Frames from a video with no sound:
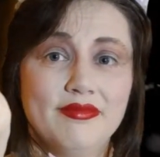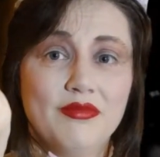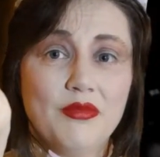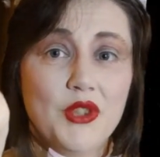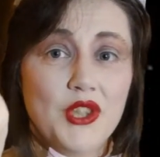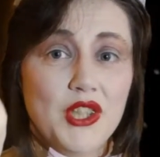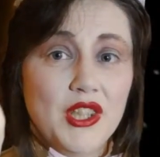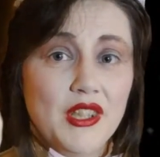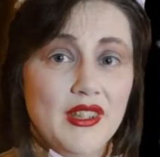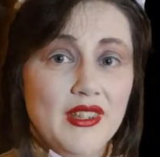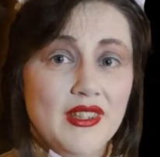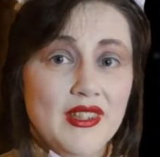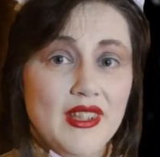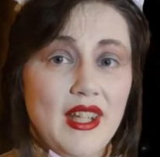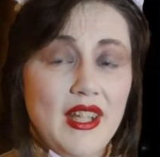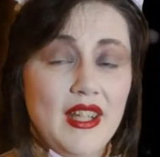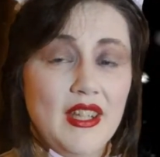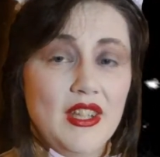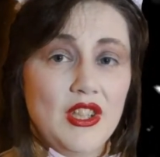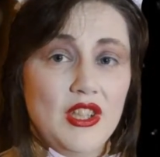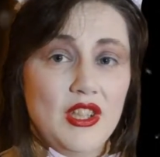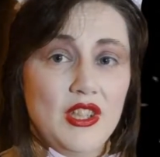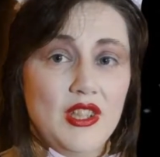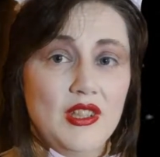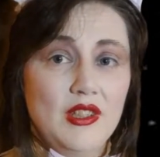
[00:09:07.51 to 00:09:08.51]
She looks like
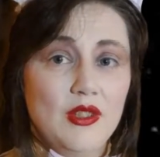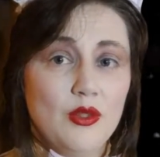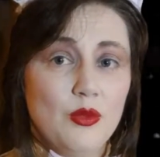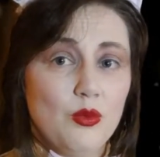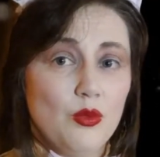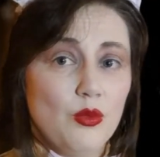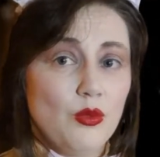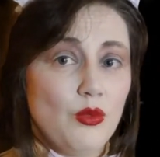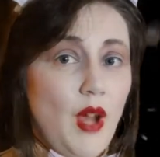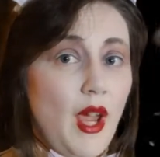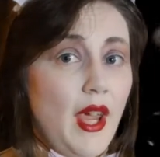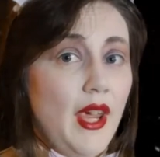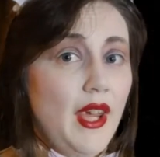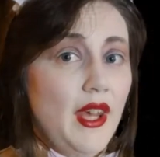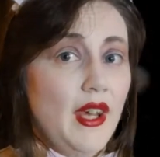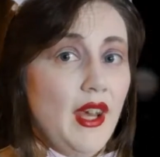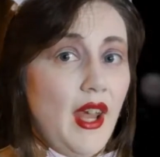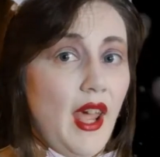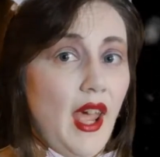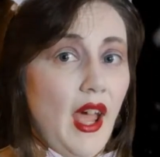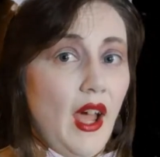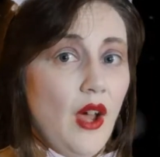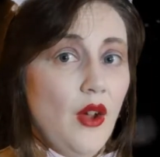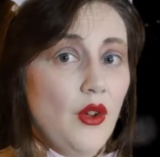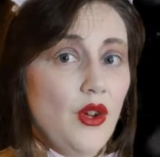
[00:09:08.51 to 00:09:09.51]
she's right
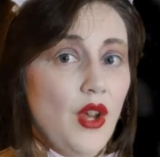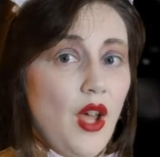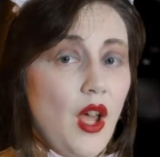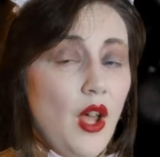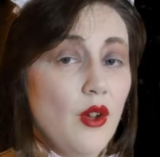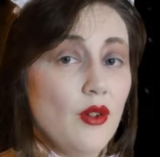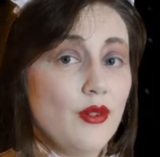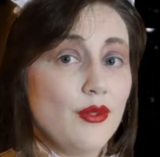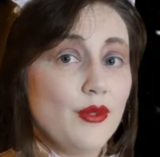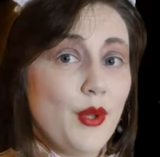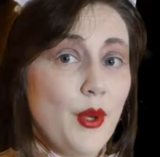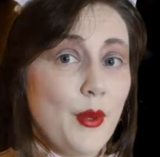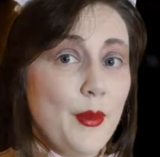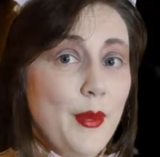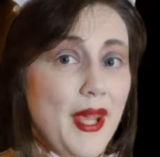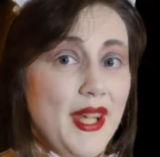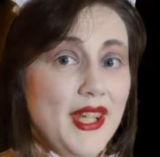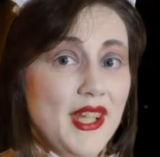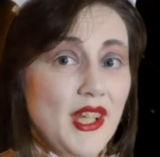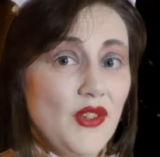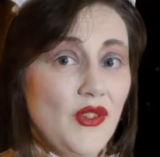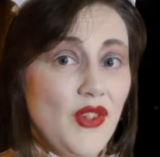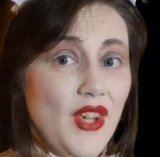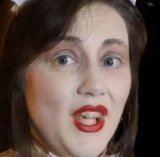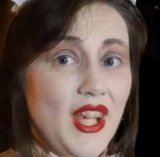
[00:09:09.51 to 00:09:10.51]
out of
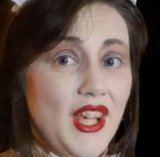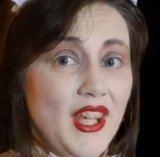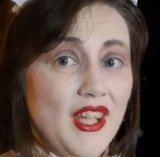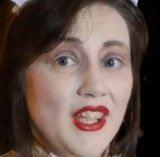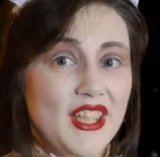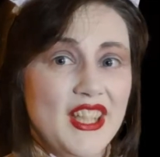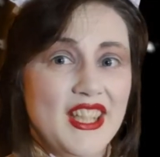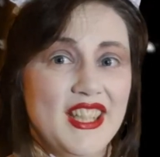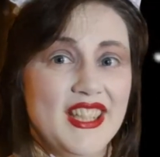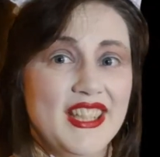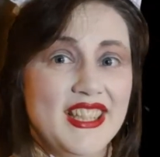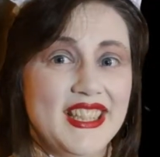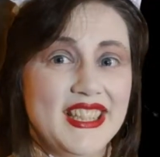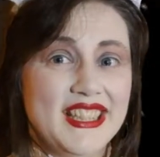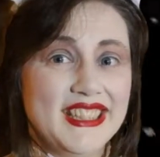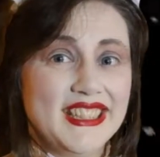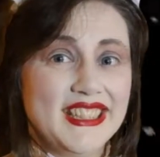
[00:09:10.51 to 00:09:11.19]
Romantic Vacation.